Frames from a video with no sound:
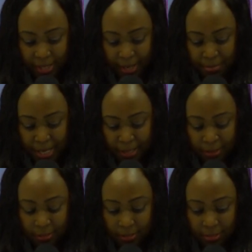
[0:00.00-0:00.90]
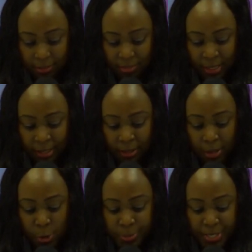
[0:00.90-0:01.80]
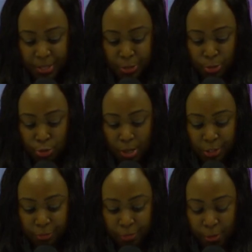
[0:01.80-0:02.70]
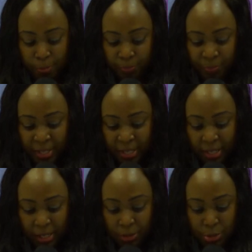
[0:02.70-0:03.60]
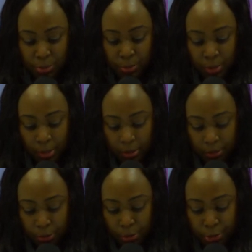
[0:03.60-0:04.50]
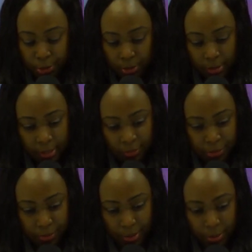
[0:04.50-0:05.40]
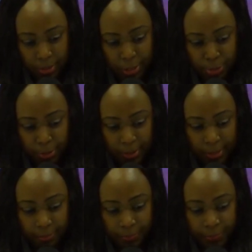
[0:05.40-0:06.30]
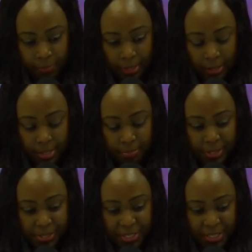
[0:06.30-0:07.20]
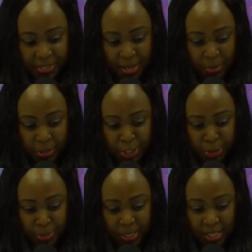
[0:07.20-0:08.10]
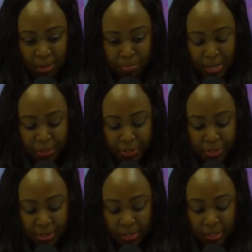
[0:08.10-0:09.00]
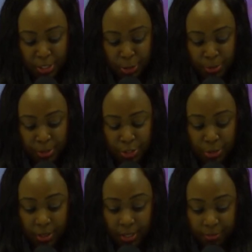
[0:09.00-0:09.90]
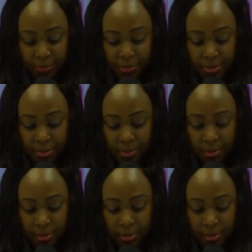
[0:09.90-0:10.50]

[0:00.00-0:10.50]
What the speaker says: Amen. He helps us to transform into those gifts of the Holy Spirit. Number six, the Holy Spirit imparts the spiritual gifts.